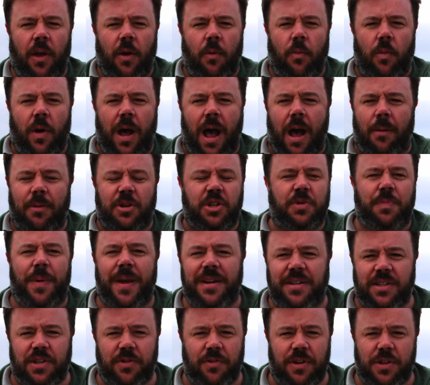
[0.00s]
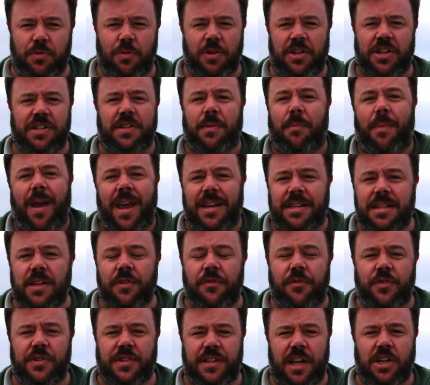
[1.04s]
what how much space there is which is amazing
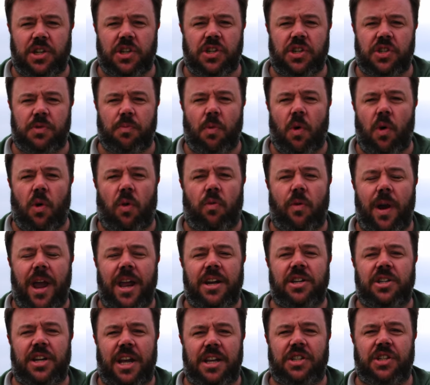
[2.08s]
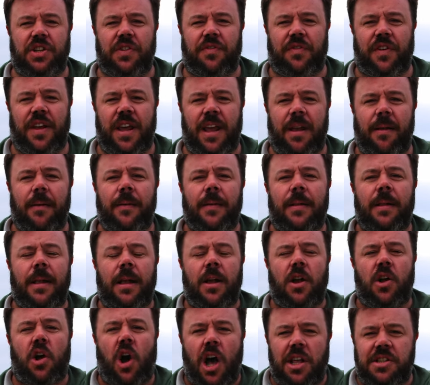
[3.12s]
for such a small range SUV
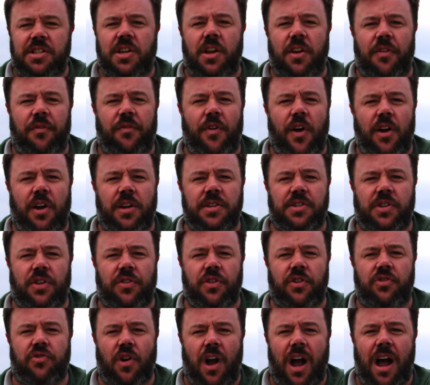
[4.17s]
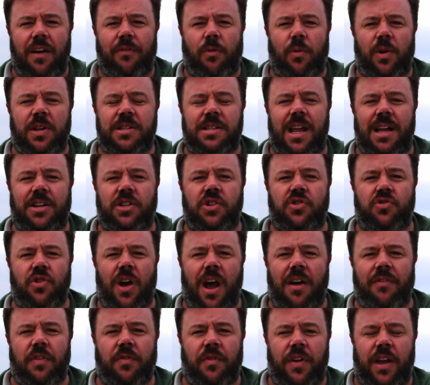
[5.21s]
Garth's going to focus on the drive and what it's like to
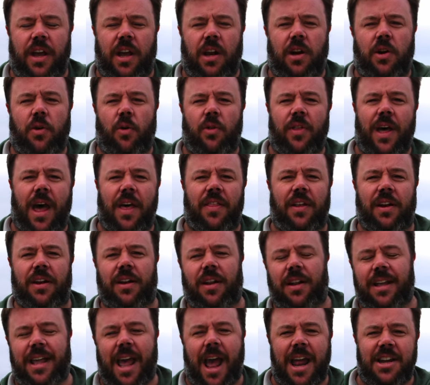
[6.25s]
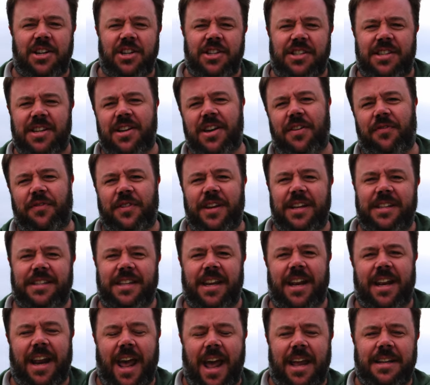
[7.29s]
drive the vehicle and all the other little gadgets and nifties
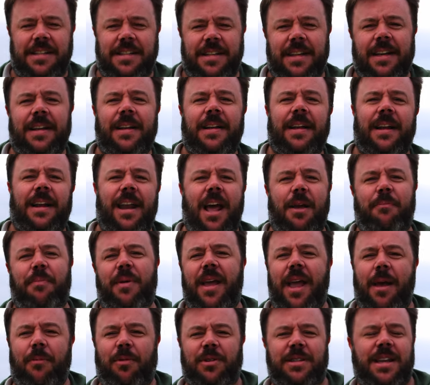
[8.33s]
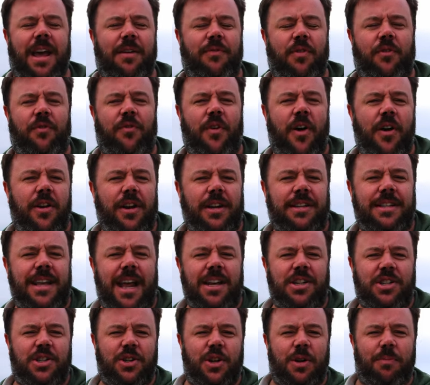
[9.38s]
that it has, like being able to have your phone
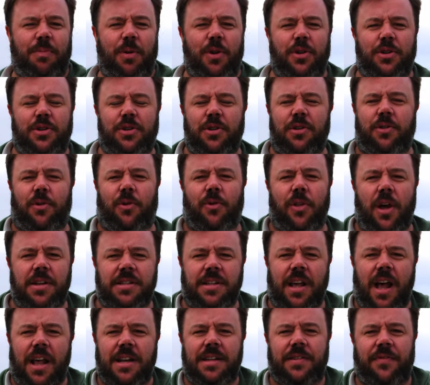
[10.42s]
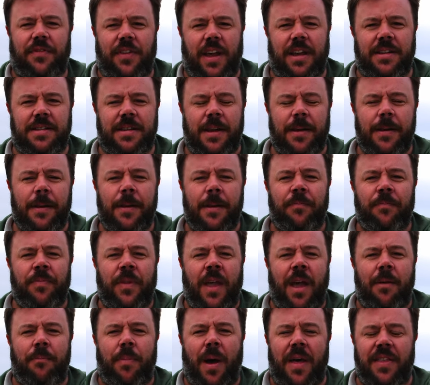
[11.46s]
attached to it, Bluetooth, all those kinds of things.
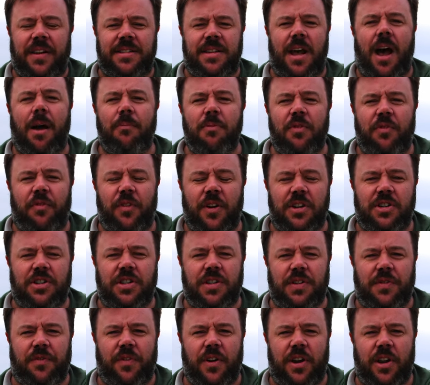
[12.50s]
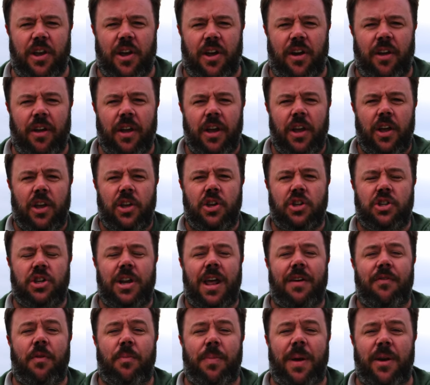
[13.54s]
And by the time you finish this video, you should
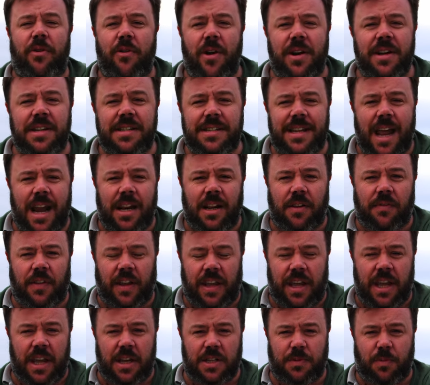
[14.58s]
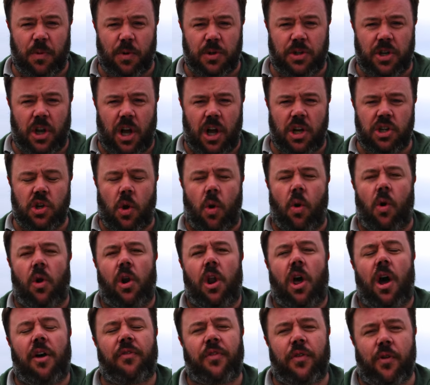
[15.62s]
have a better understanding of the Kia Sportage or
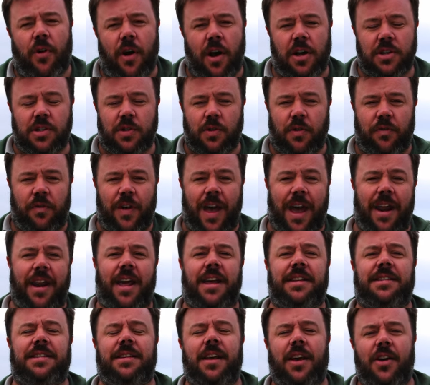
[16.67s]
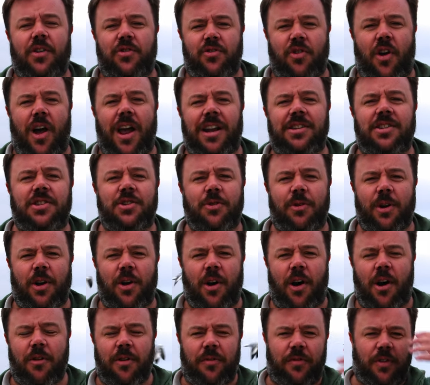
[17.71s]
laugh your ass off at us trying to do a
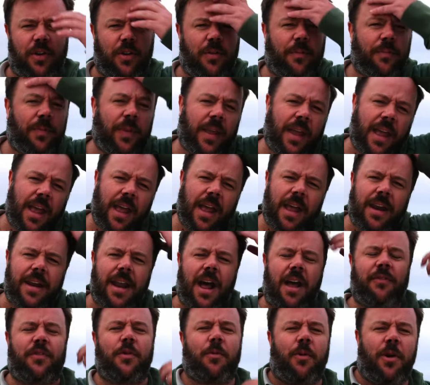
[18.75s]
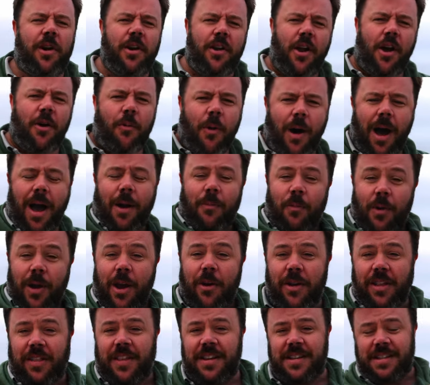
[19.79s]
car review. Now, if you want to know why I'm
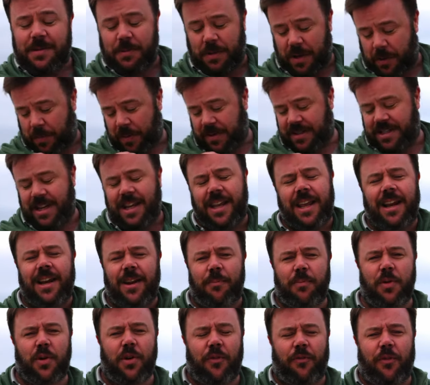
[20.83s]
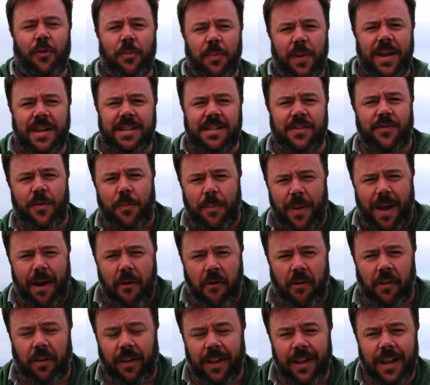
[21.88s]
wearing this uh, particular beautiful piece of
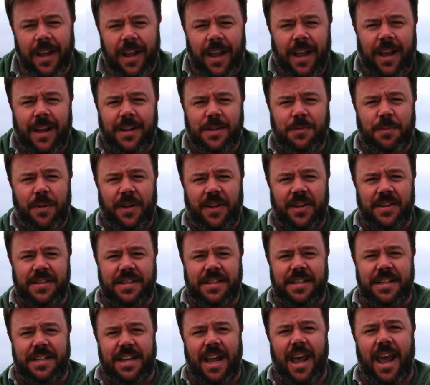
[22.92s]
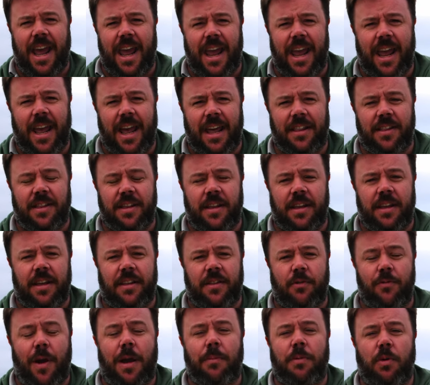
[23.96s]
apparel, it's because today uh, the,
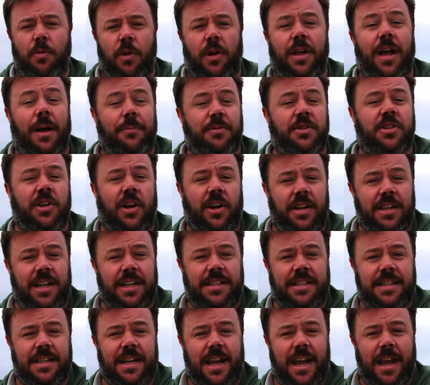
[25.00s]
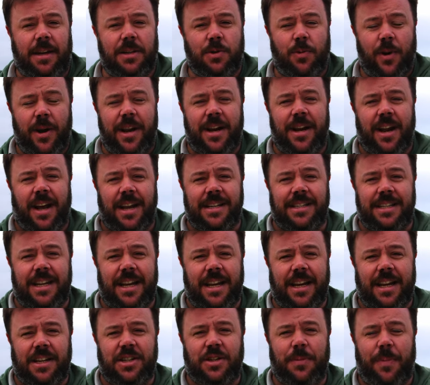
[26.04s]
the Rugby World Cup started yesterday,
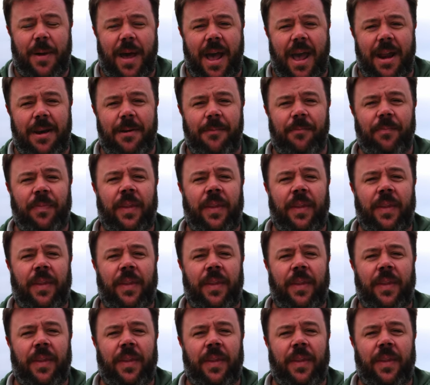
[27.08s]
2019 in Japan.